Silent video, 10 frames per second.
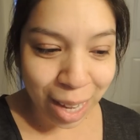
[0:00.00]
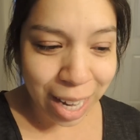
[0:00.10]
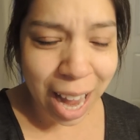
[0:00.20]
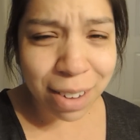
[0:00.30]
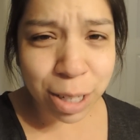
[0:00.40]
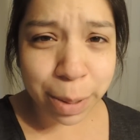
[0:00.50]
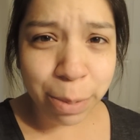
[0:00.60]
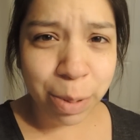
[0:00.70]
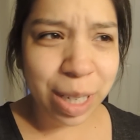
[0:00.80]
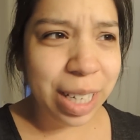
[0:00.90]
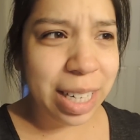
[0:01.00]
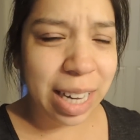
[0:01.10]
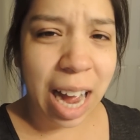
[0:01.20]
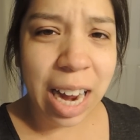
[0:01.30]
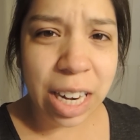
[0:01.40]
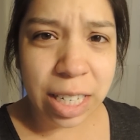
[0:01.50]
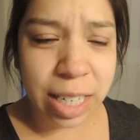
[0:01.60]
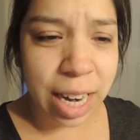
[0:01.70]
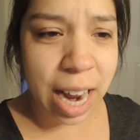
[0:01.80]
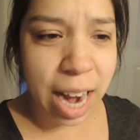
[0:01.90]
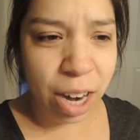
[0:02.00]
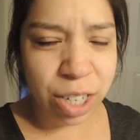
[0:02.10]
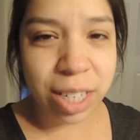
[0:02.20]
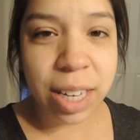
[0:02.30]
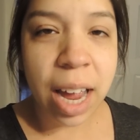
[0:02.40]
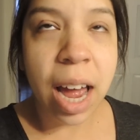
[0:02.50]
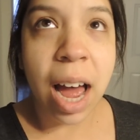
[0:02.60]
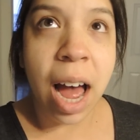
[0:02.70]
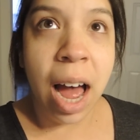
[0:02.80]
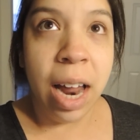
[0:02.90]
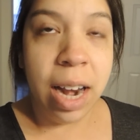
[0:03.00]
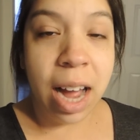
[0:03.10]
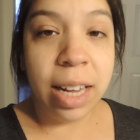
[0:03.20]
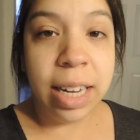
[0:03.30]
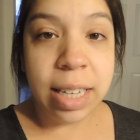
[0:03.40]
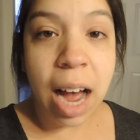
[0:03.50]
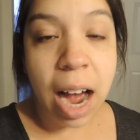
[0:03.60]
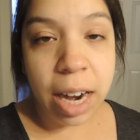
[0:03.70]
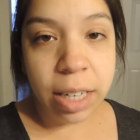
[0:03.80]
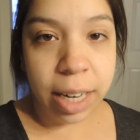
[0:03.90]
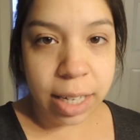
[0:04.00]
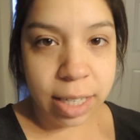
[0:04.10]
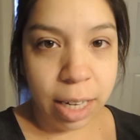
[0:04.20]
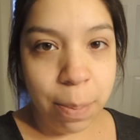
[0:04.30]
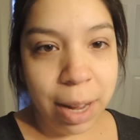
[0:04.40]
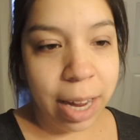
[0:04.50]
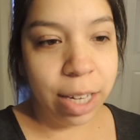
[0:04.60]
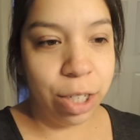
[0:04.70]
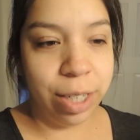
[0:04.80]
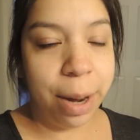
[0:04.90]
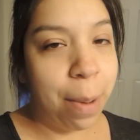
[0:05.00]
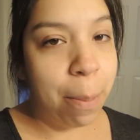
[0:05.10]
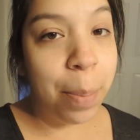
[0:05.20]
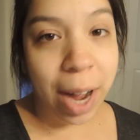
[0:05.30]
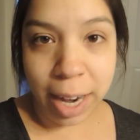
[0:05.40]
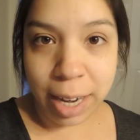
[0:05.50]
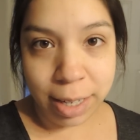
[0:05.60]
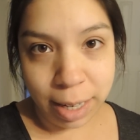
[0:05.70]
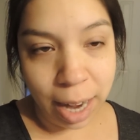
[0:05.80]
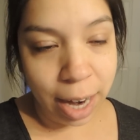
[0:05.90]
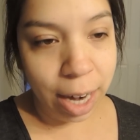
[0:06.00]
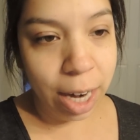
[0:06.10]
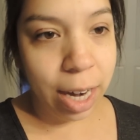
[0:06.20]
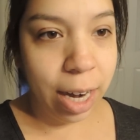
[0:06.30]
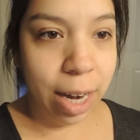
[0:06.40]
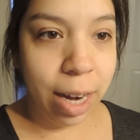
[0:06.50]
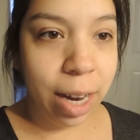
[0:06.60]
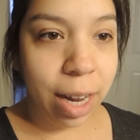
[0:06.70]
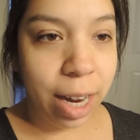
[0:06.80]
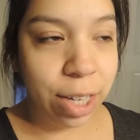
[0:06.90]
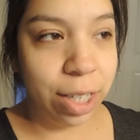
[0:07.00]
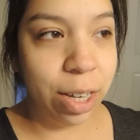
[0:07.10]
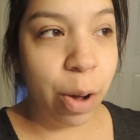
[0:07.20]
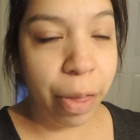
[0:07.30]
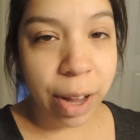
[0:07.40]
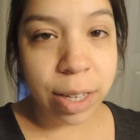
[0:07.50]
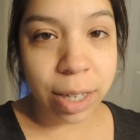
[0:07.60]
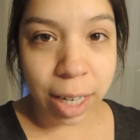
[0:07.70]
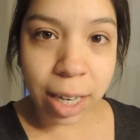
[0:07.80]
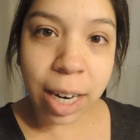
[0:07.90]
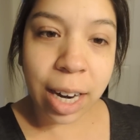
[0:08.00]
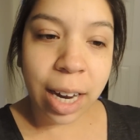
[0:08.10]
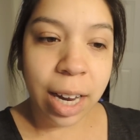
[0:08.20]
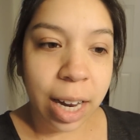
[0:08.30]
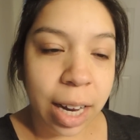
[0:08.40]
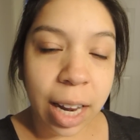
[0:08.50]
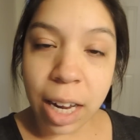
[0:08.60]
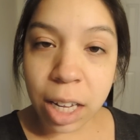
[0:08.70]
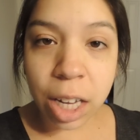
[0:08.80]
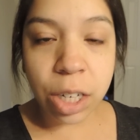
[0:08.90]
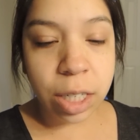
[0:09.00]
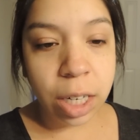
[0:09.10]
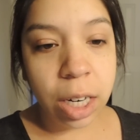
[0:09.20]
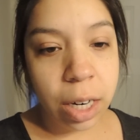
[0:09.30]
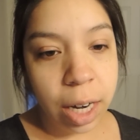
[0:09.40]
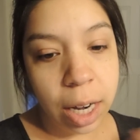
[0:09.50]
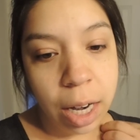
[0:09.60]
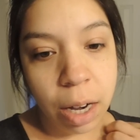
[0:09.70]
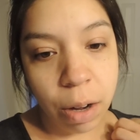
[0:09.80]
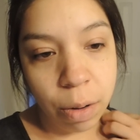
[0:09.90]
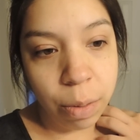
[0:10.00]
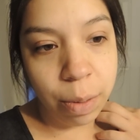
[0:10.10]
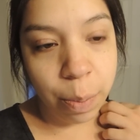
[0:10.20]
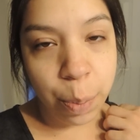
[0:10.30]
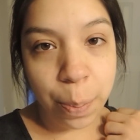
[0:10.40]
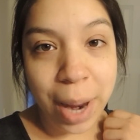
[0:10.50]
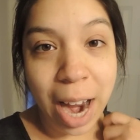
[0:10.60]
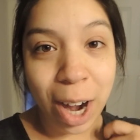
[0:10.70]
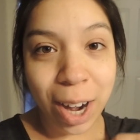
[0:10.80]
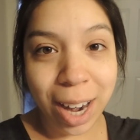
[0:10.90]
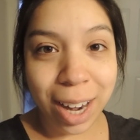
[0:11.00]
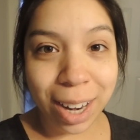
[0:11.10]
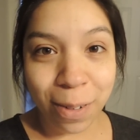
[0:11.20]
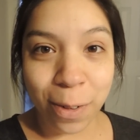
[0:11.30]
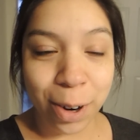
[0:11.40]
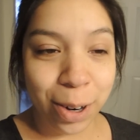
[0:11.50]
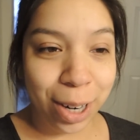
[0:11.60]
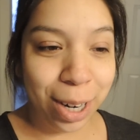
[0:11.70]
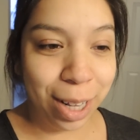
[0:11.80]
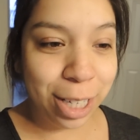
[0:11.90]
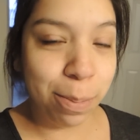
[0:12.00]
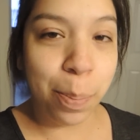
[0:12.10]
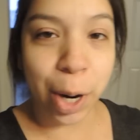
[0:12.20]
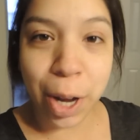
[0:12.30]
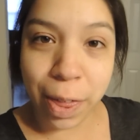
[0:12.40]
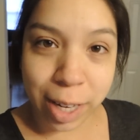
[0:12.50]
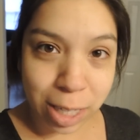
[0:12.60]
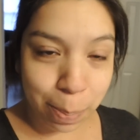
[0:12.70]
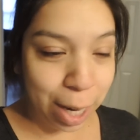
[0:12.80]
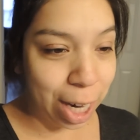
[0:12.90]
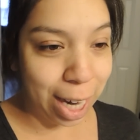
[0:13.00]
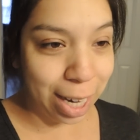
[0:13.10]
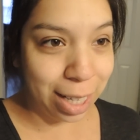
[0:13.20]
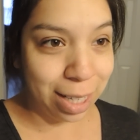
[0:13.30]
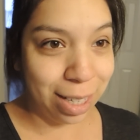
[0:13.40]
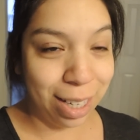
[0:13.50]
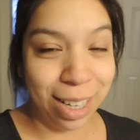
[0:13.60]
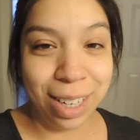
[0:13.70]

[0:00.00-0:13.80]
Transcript: Yeah, I've just been really tired today, or just not like tired, like sleepy. I guess just like my body's tired, and I just know things are getting closer, and you know preparing for this birth experience.